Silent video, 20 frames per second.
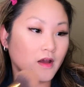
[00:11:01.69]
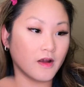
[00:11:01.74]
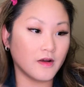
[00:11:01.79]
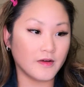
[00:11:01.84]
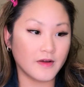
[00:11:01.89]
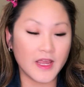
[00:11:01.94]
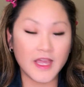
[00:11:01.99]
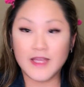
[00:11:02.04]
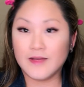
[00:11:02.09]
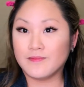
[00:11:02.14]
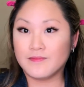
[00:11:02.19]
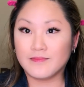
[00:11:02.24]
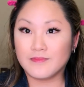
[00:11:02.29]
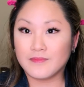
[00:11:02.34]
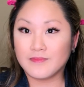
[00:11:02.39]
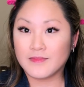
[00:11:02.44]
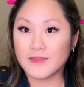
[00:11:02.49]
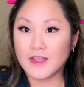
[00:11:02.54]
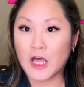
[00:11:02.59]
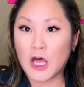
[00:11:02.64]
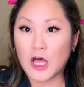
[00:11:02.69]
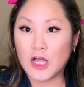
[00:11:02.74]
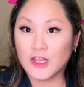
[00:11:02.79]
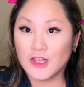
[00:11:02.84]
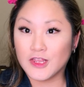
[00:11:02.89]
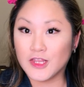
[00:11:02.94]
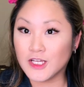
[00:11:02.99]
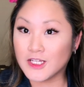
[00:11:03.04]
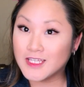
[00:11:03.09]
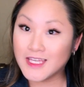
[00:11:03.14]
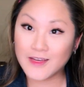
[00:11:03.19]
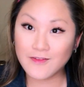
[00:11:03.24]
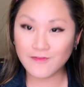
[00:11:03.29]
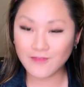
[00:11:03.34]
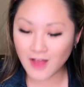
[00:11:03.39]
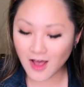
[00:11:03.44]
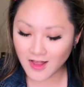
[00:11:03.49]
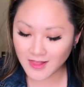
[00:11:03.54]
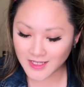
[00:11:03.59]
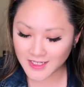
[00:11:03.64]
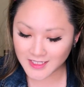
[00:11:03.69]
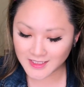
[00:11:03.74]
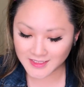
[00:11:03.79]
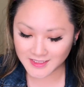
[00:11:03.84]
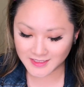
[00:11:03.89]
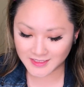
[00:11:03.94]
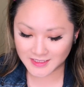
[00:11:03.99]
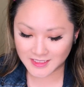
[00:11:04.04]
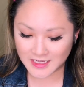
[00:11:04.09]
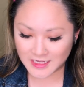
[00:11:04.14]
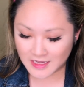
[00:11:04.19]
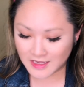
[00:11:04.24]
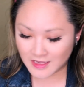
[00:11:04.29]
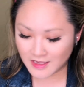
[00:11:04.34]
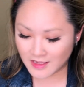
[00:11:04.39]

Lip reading: All right, looking flawless.